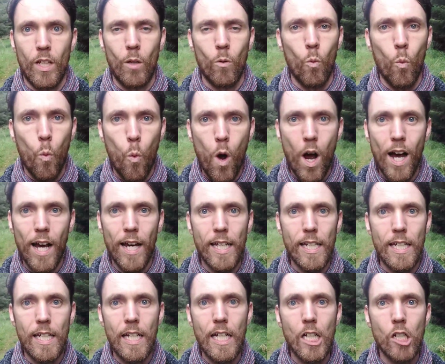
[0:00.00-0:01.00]
And
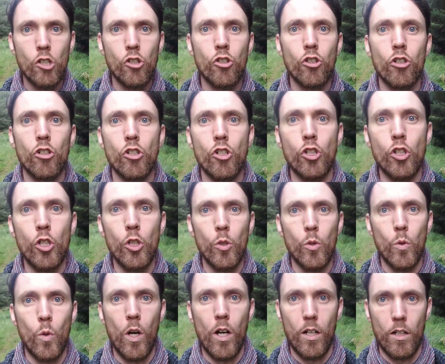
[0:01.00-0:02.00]
why should
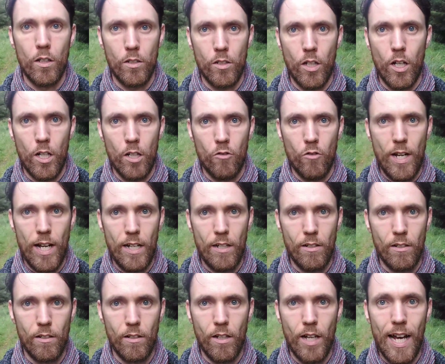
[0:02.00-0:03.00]
you
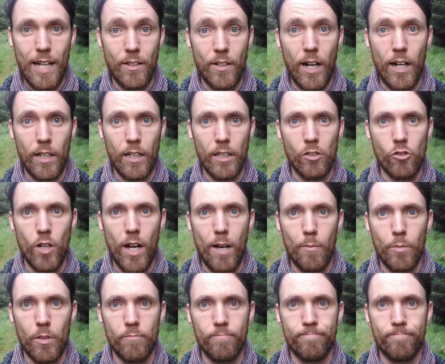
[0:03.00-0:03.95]
tolerate a target trap?